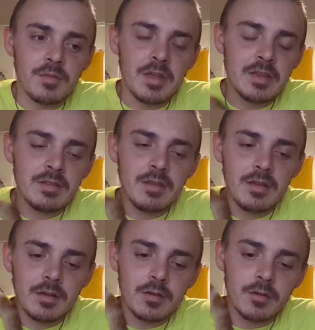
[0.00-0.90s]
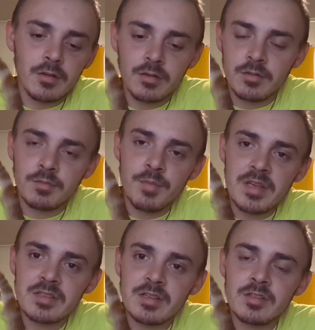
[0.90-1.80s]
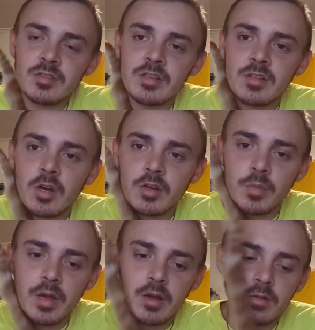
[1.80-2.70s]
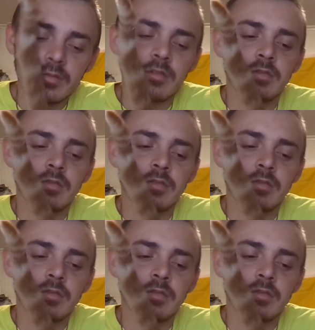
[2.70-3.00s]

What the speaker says: In their message, they talk about,